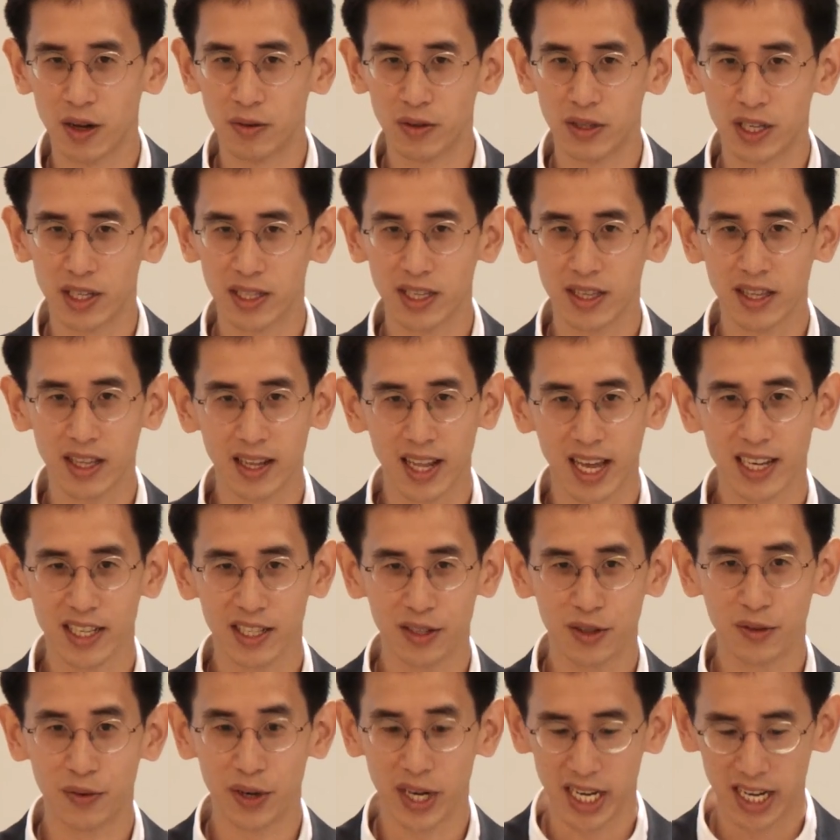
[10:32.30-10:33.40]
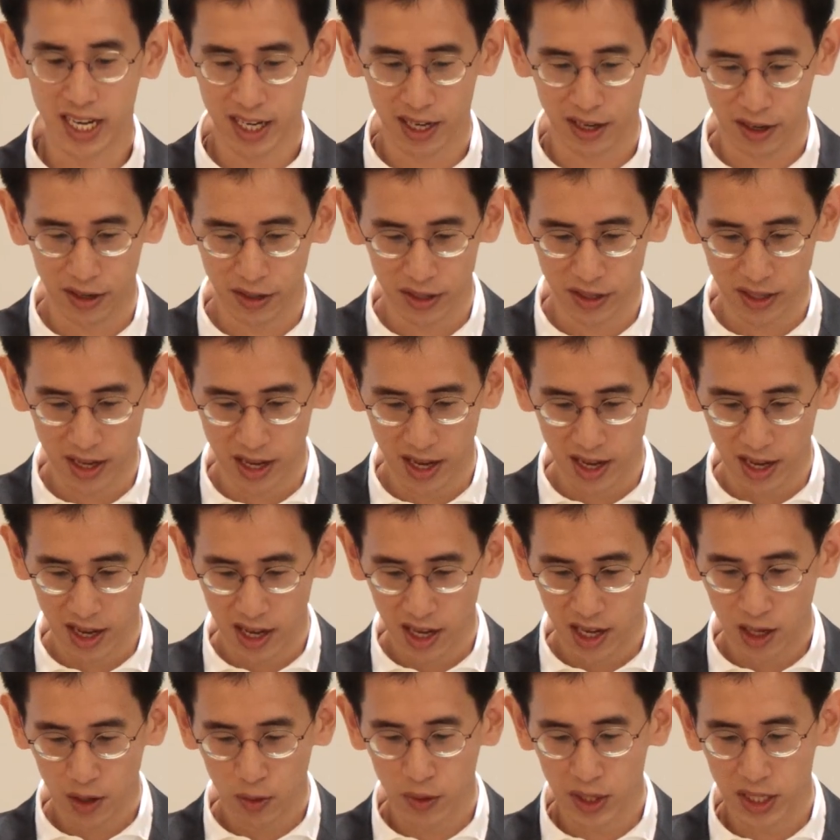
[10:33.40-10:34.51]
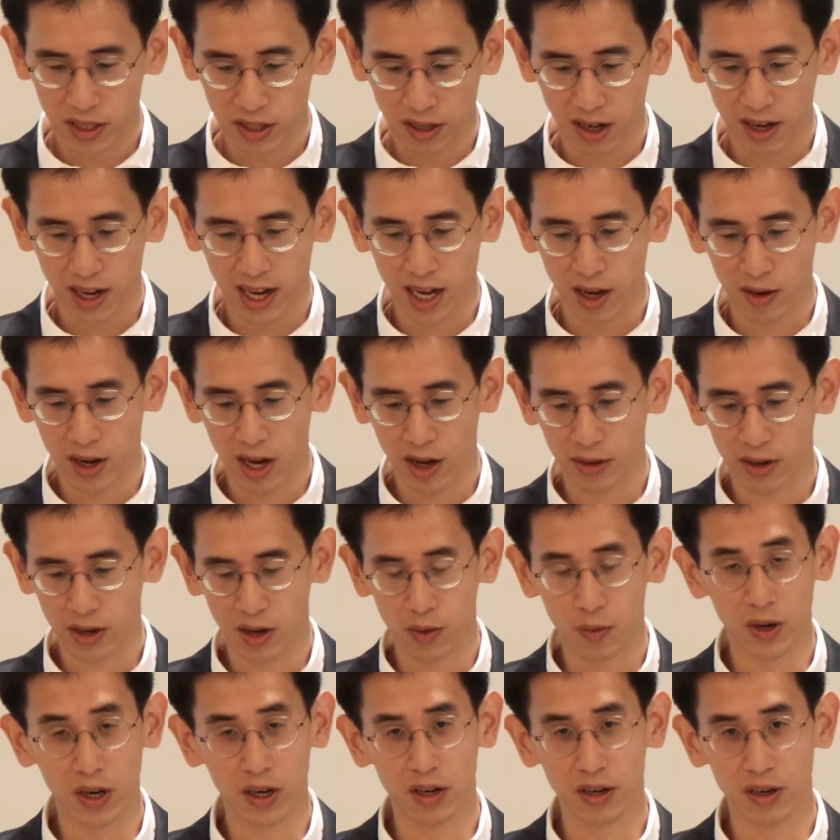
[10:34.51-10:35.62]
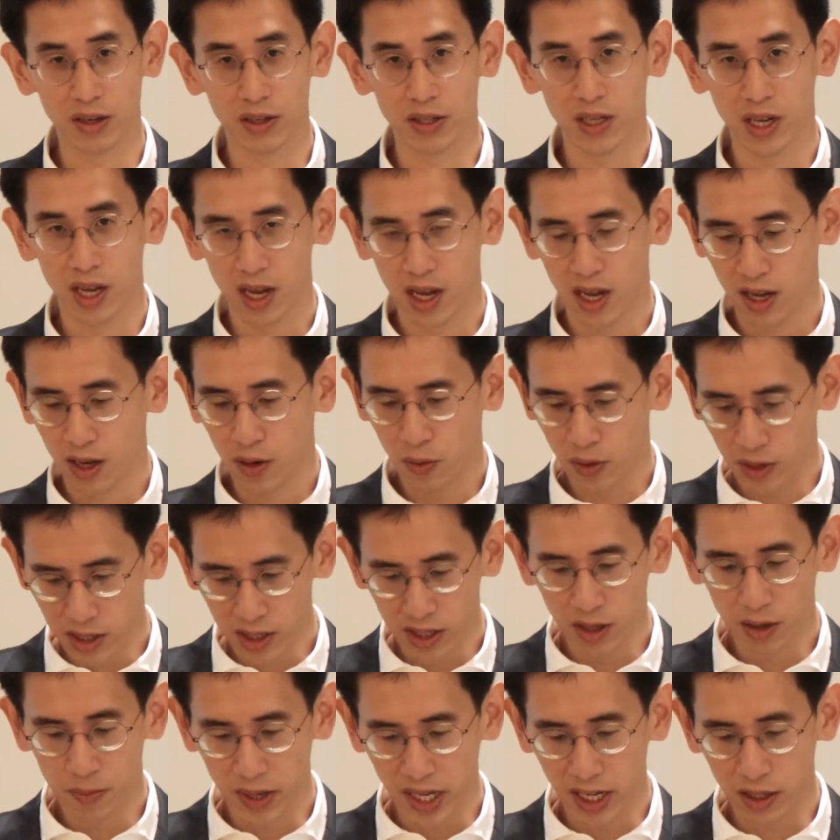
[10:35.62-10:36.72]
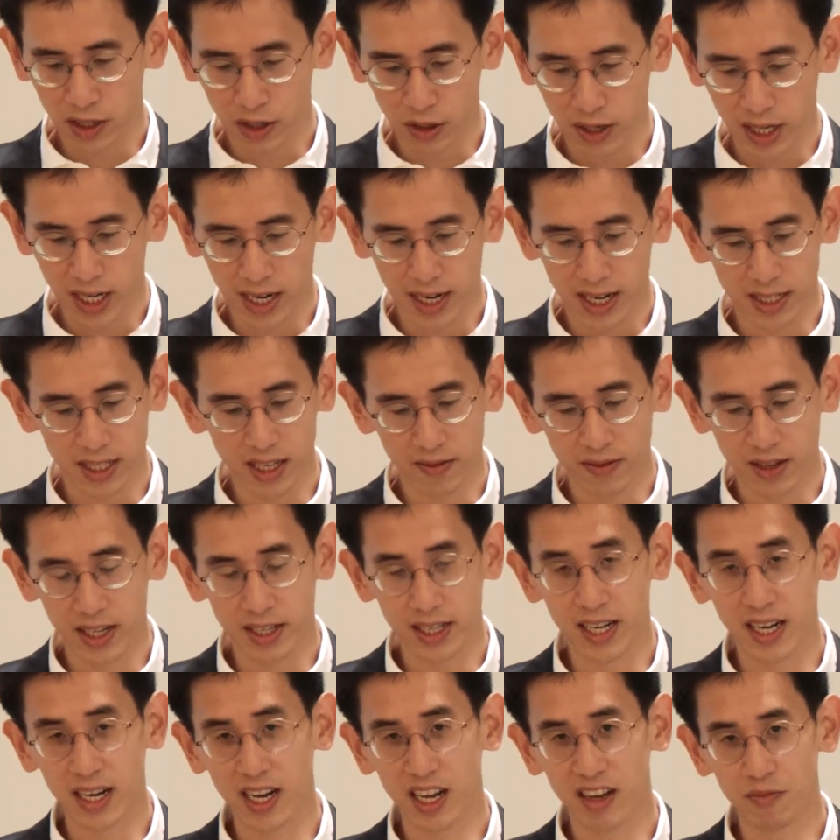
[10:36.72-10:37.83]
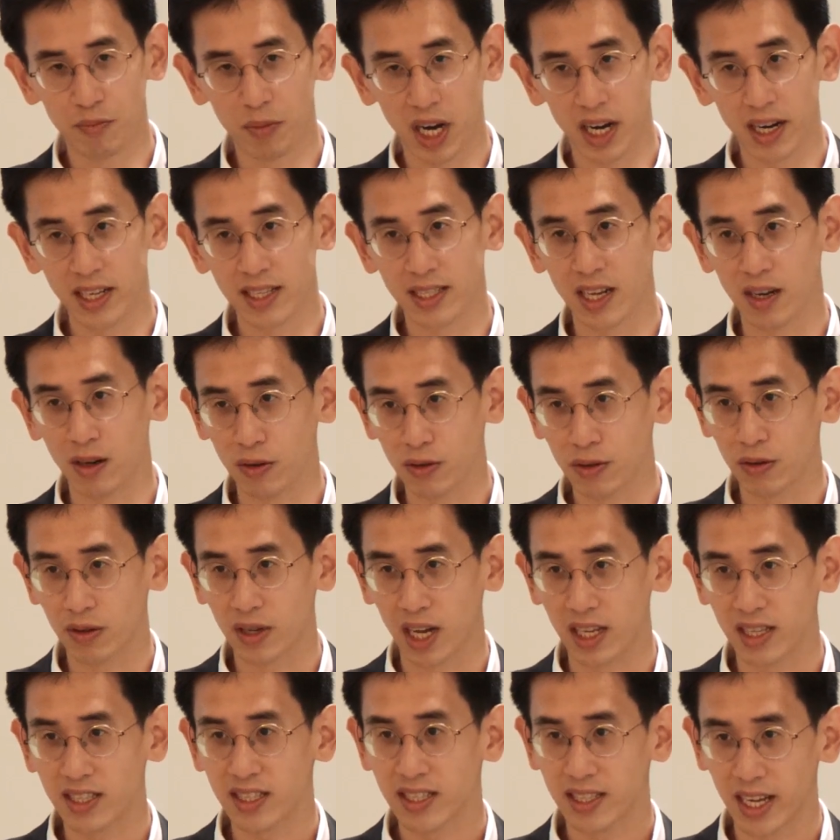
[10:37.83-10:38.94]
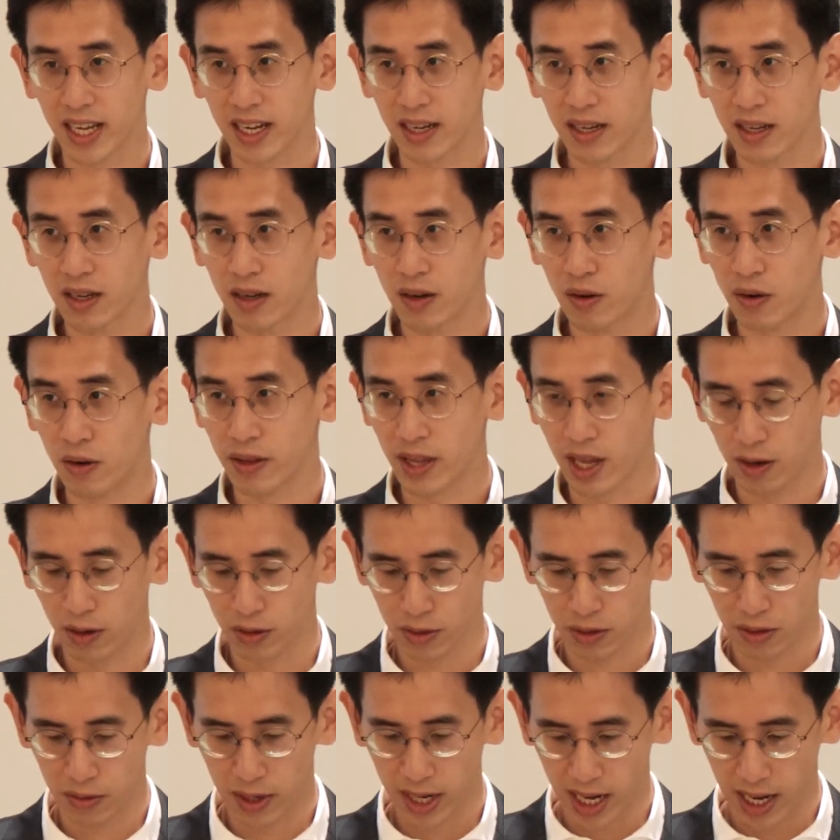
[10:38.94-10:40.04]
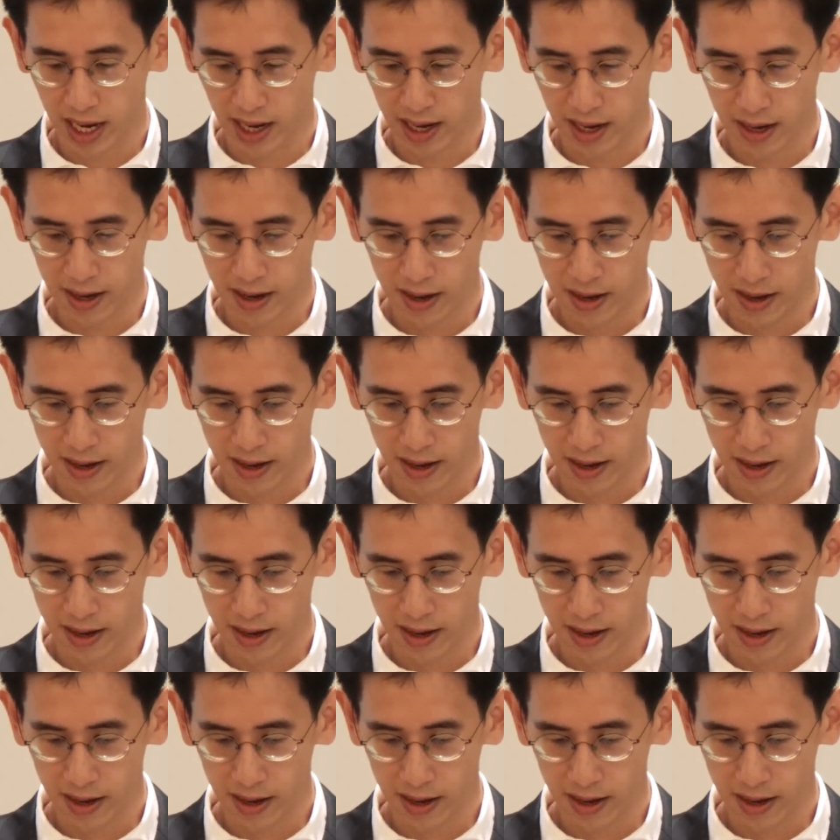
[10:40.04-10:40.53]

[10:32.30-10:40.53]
Just in the last 3 years, we saw how healthcare workers were still being treated as if they didn't have bodies that also got sick or that also died.